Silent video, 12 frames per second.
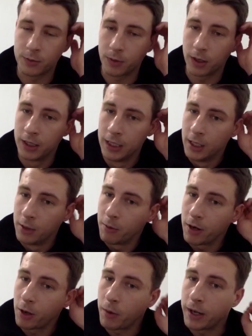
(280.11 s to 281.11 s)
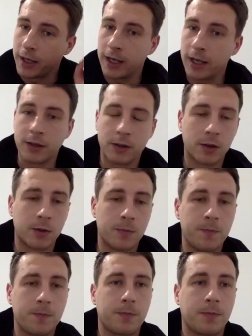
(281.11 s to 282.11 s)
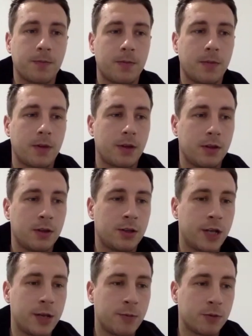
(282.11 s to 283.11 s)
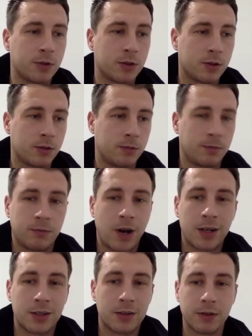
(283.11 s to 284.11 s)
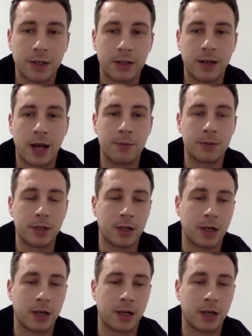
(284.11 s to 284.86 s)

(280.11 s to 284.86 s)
But when I went in, the team was relatively empty.